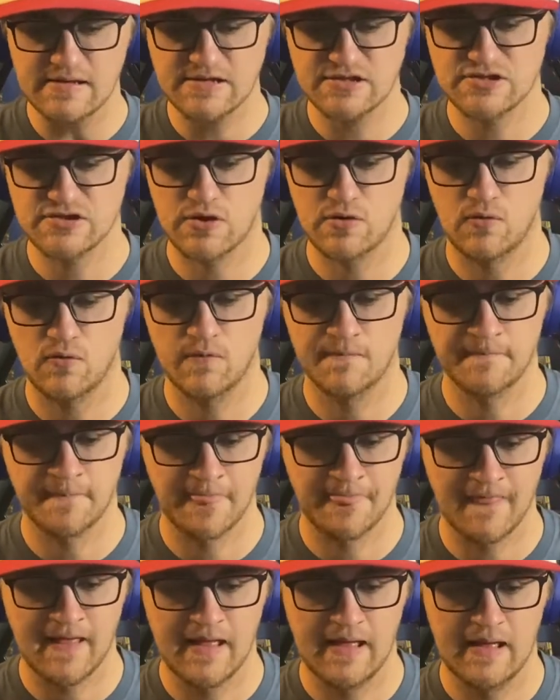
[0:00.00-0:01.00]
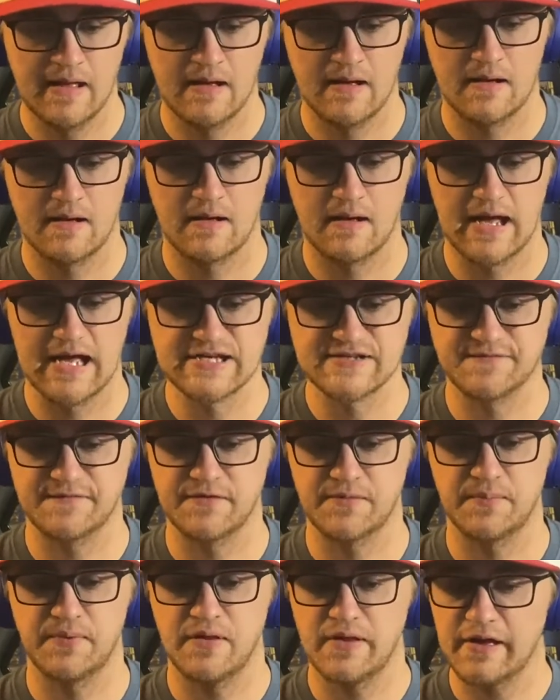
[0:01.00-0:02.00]
So, as
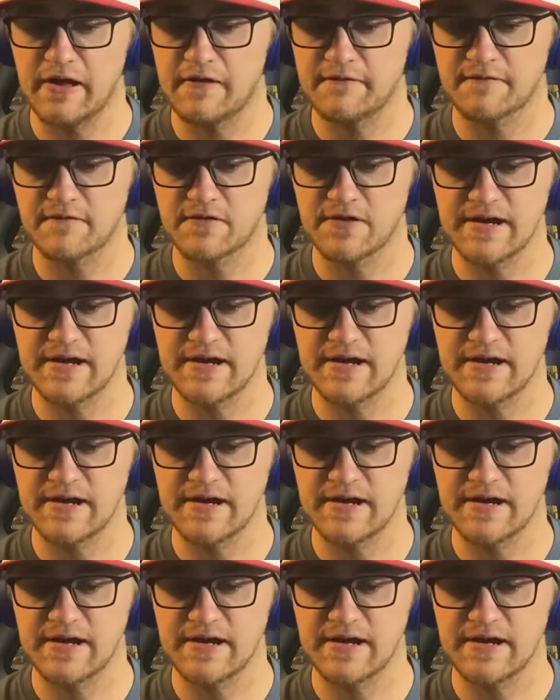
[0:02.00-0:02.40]
for the playoff grid